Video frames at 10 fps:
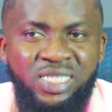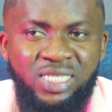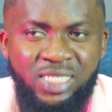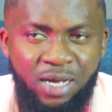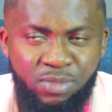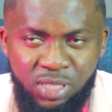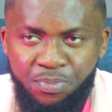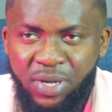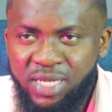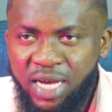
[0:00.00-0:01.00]
some
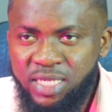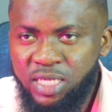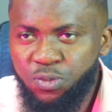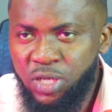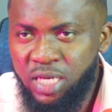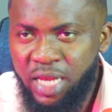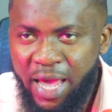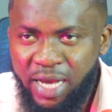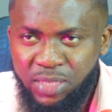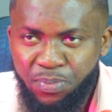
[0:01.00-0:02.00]
sympathizers within the
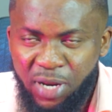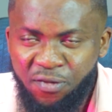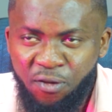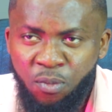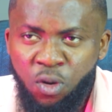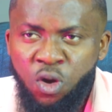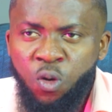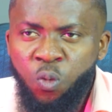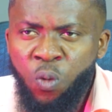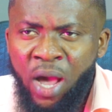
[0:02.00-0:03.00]
X platform
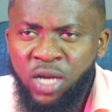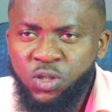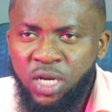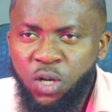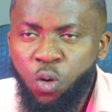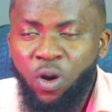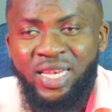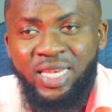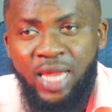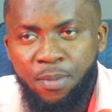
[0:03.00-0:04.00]
were actually
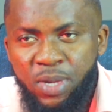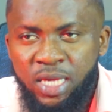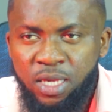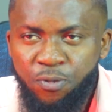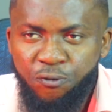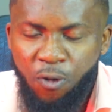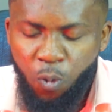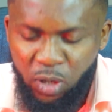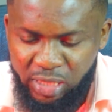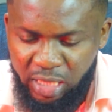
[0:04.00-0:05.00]
condemning him for
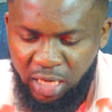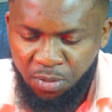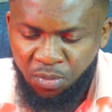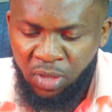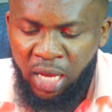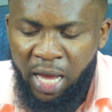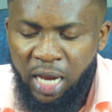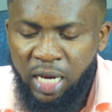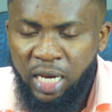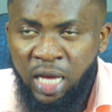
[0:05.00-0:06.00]
what he did.
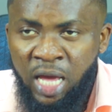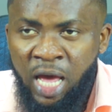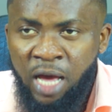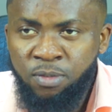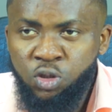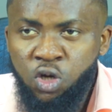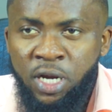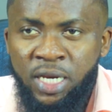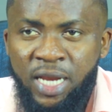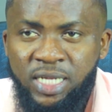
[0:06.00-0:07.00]
And
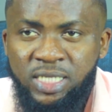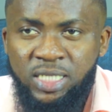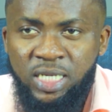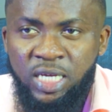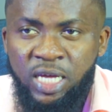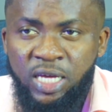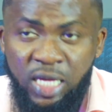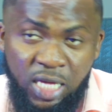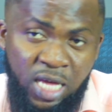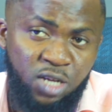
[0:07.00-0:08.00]
during that,
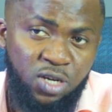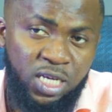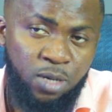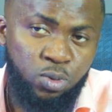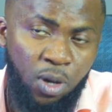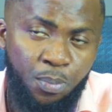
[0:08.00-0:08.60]
he actually came to